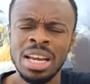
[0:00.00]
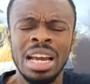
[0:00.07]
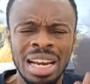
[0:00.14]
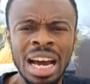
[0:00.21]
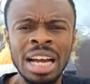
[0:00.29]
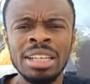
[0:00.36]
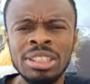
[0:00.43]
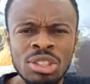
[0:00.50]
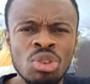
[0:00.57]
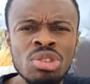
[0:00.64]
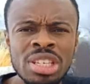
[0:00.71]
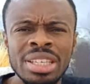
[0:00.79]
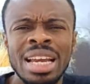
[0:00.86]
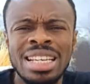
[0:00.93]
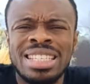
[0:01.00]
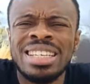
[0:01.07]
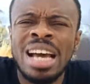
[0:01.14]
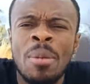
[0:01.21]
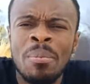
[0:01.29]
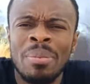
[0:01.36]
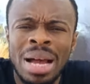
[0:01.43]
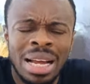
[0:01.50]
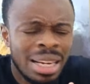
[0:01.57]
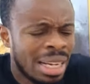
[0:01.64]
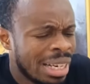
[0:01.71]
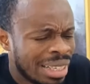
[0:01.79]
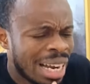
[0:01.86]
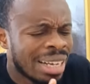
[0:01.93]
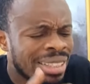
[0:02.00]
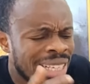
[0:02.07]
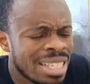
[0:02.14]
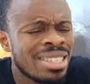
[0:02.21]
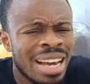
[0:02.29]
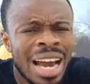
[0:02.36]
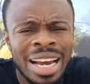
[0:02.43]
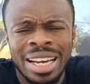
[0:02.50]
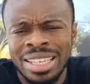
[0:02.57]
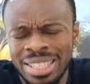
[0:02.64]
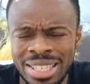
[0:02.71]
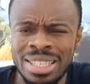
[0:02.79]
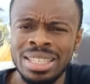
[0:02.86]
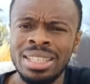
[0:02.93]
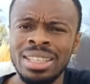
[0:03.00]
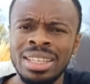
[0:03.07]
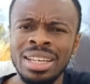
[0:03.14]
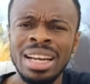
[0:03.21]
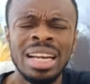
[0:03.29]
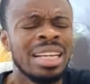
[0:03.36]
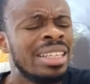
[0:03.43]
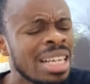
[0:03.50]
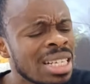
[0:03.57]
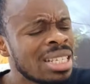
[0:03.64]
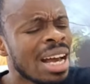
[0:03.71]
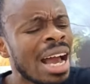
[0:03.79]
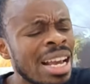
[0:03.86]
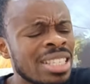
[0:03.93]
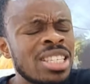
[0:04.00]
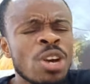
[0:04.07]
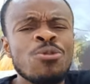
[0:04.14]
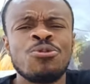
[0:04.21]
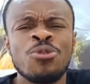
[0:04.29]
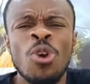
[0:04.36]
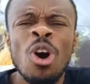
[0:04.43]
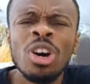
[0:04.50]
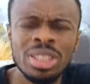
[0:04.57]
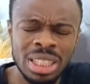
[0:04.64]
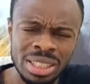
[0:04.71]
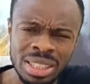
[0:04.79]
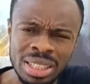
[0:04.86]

Can't you see the scammer that this guy is? This guy is a fraud.